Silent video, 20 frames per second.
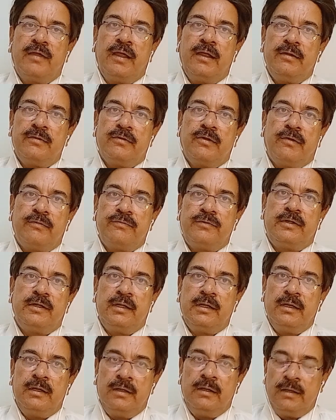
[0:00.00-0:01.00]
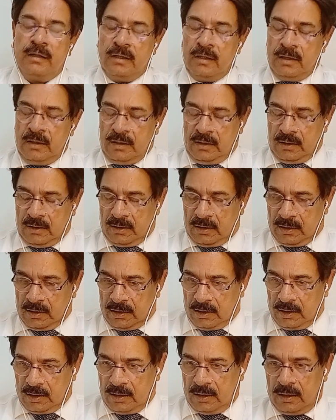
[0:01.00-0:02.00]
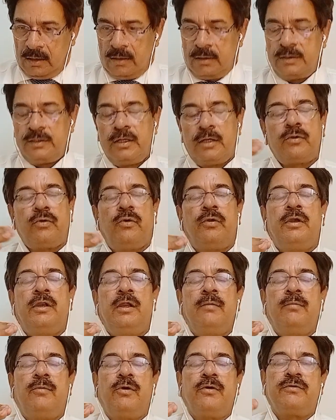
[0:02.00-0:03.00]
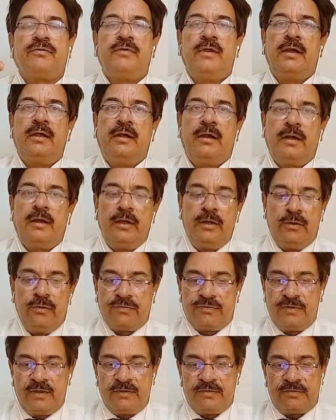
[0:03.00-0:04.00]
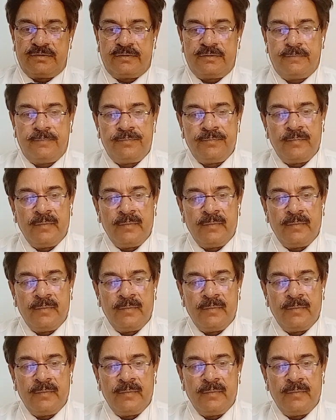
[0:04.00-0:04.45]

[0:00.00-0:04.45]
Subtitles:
size of the zirconium oxide reduces.